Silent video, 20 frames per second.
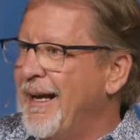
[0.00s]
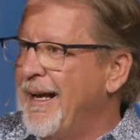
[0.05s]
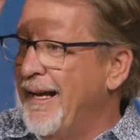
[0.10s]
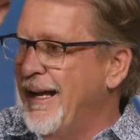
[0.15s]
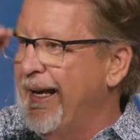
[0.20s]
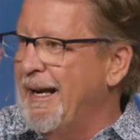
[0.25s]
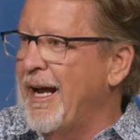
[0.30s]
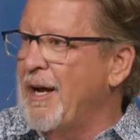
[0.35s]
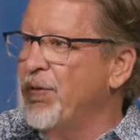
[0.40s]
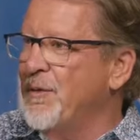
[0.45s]

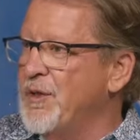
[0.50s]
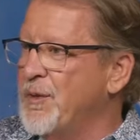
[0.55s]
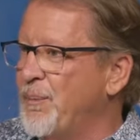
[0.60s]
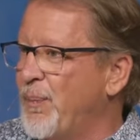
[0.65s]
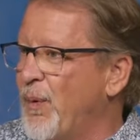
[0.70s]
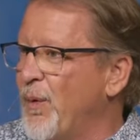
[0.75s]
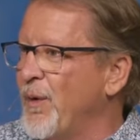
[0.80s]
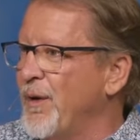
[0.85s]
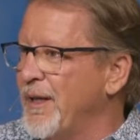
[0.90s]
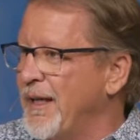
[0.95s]
and I was
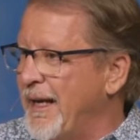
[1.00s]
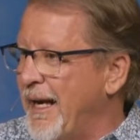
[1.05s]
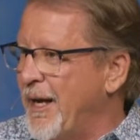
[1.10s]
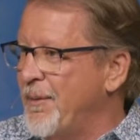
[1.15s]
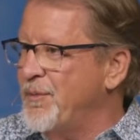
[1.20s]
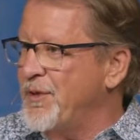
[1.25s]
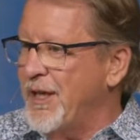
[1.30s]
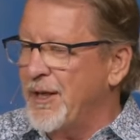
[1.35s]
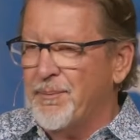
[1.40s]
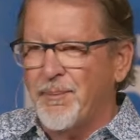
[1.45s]
born in
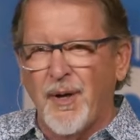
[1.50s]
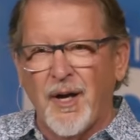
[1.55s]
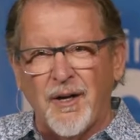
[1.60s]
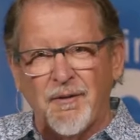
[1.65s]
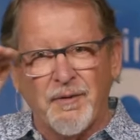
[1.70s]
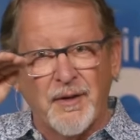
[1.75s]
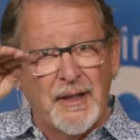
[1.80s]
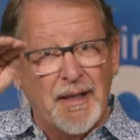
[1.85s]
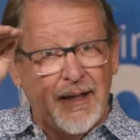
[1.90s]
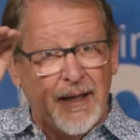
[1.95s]
abject
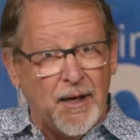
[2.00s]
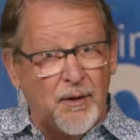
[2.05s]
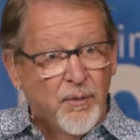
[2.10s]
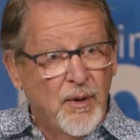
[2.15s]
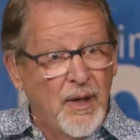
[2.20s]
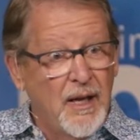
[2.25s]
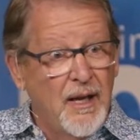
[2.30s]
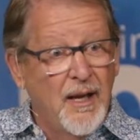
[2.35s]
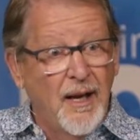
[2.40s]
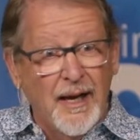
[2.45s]
poverty, and
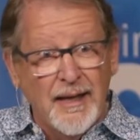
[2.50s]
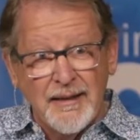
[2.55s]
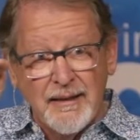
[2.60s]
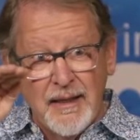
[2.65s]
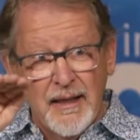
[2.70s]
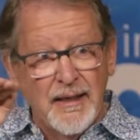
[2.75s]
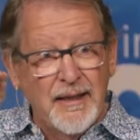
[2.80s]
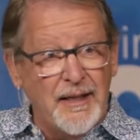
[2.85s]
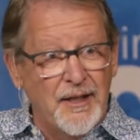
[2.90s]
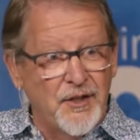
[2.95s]
I
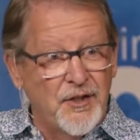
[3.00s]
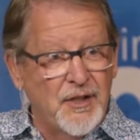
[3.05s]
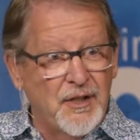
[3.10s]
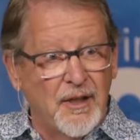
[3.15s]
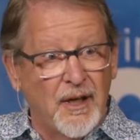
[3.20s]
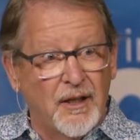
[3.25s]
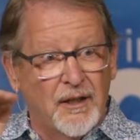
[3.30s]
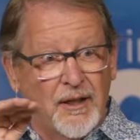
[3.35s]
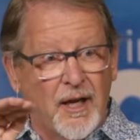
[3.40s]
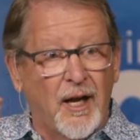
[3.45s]
did his
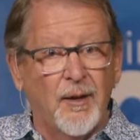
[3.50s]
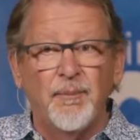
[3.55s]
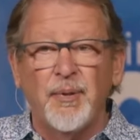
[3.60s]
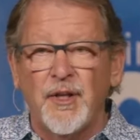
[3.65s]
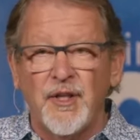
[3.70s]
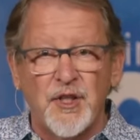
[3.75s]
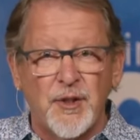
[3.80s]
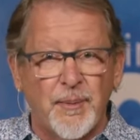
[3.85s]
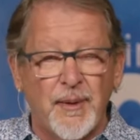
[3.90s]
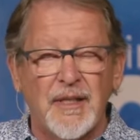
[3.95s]

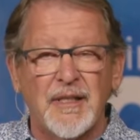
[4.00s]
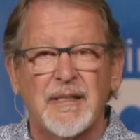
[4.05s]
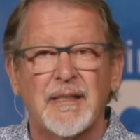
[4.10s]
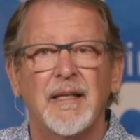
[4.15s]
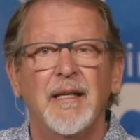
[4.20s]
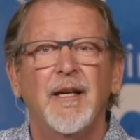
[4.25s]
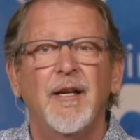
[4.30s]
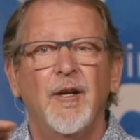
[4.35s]
accomplishments,